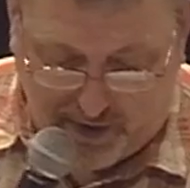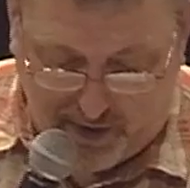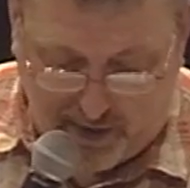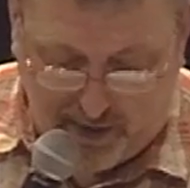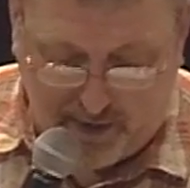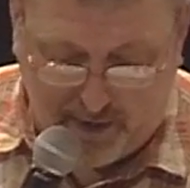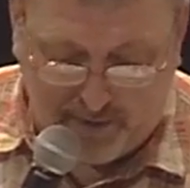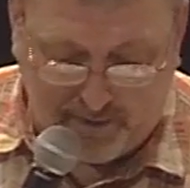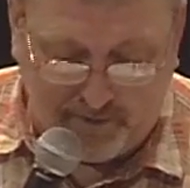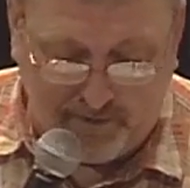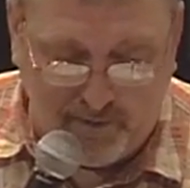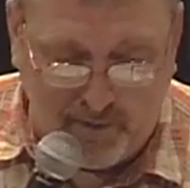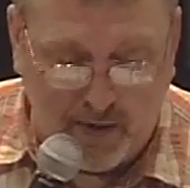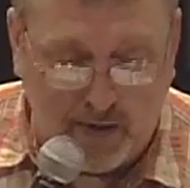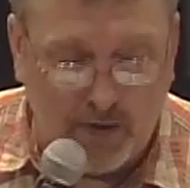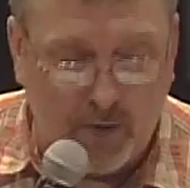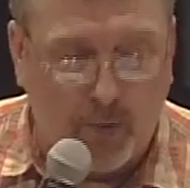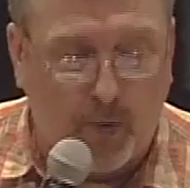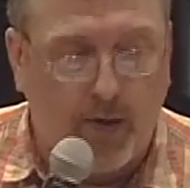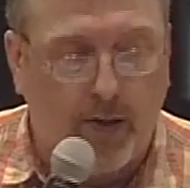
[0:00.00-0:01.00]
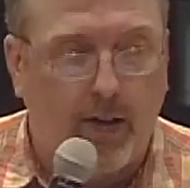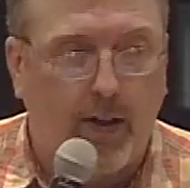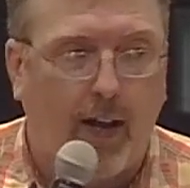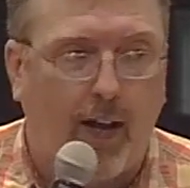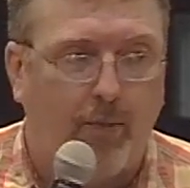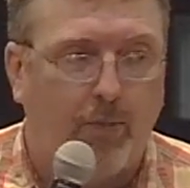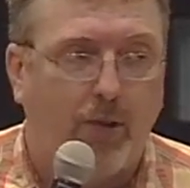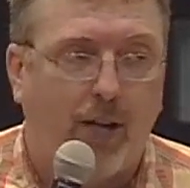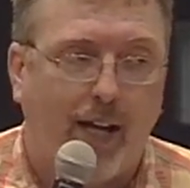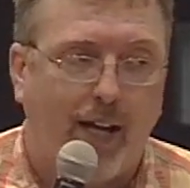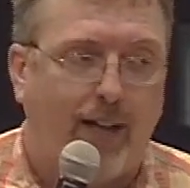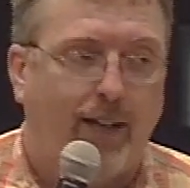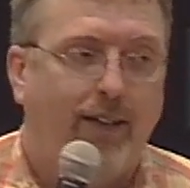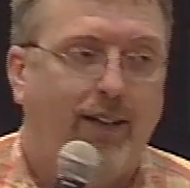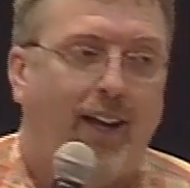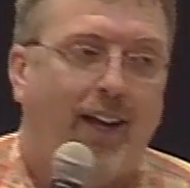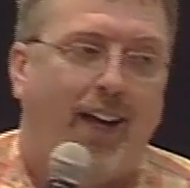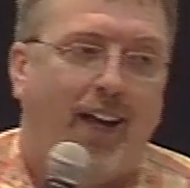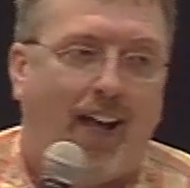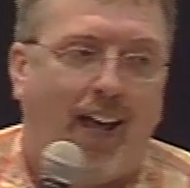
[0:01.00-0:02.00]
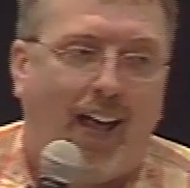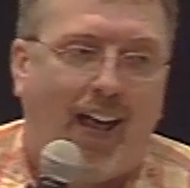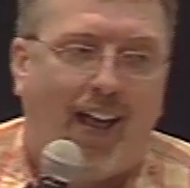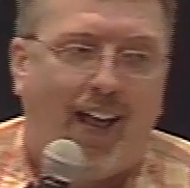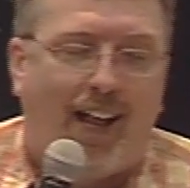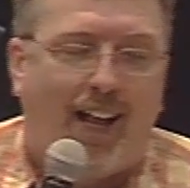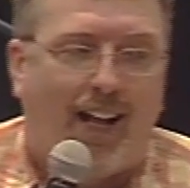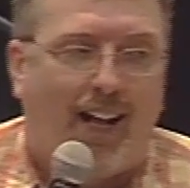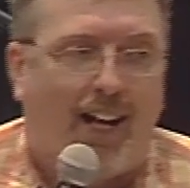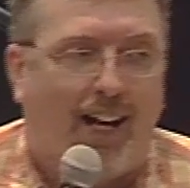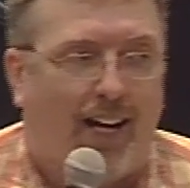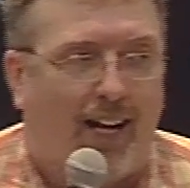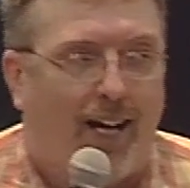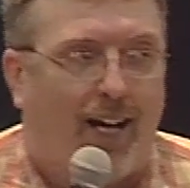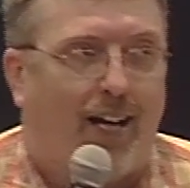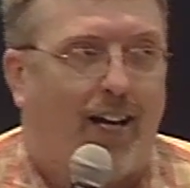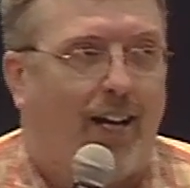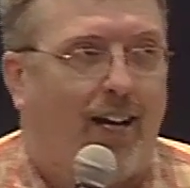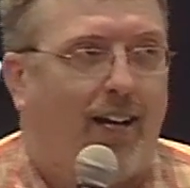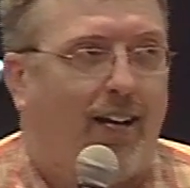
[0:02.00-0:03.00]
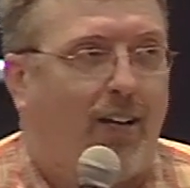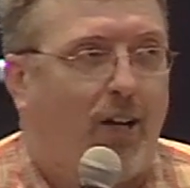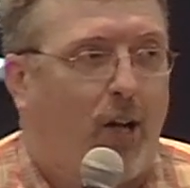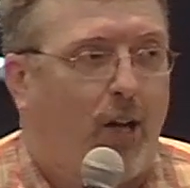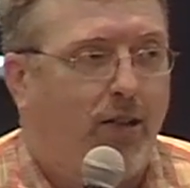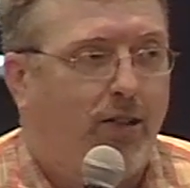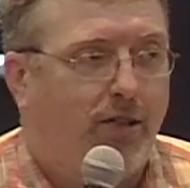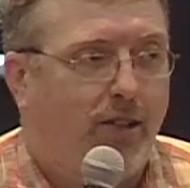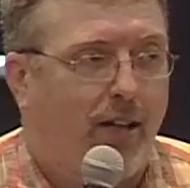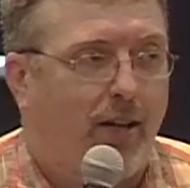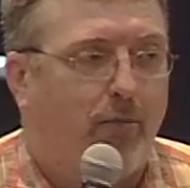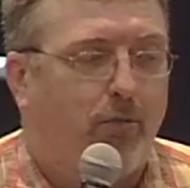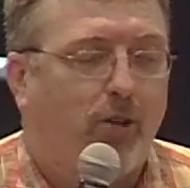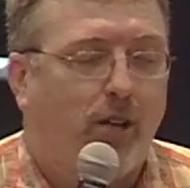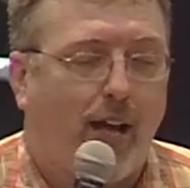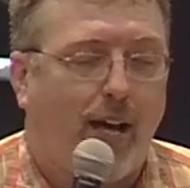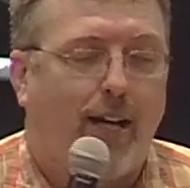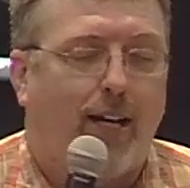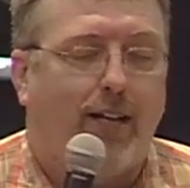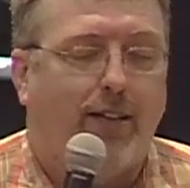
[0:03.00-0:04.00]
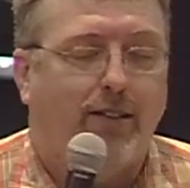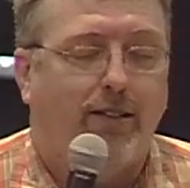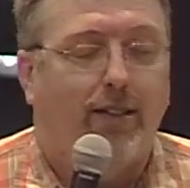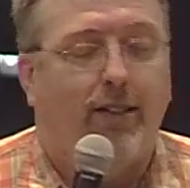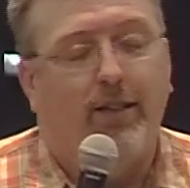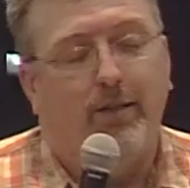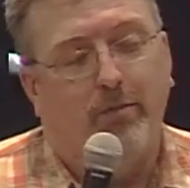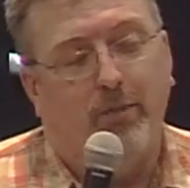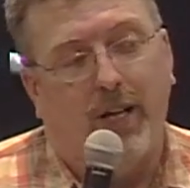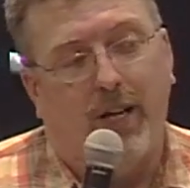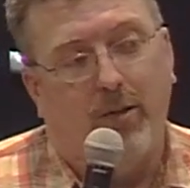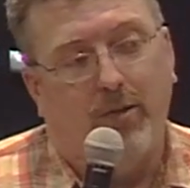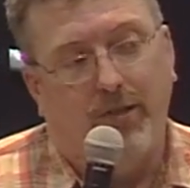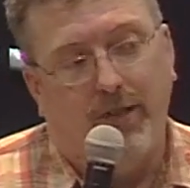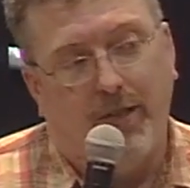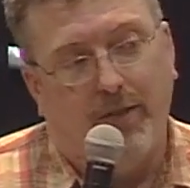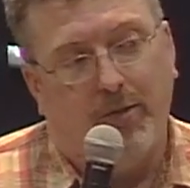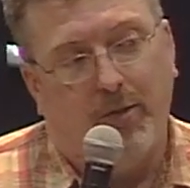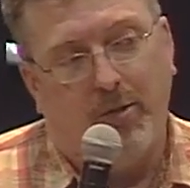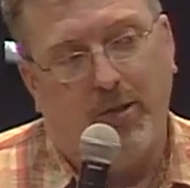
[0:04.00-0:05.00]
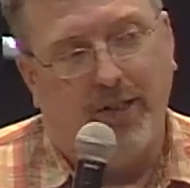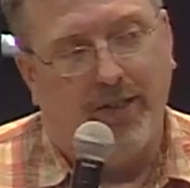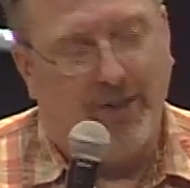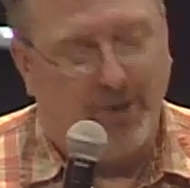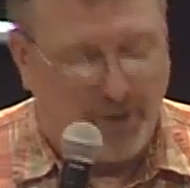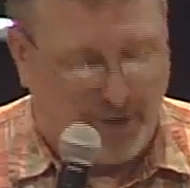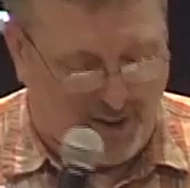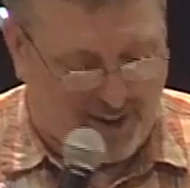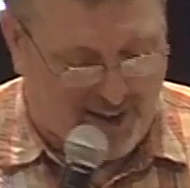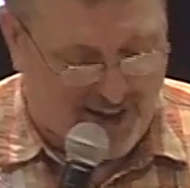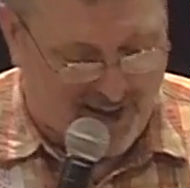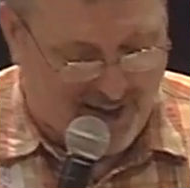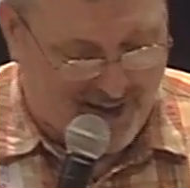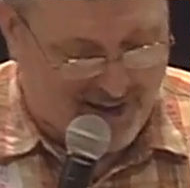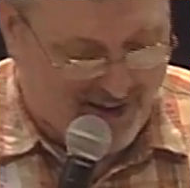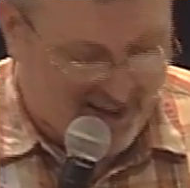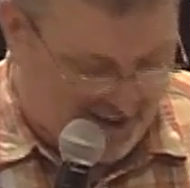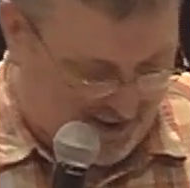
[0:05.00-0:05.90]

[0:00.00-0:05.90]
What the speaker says: And it's one I'm glad. I say I'm glad I did it, but I would never want to do it again.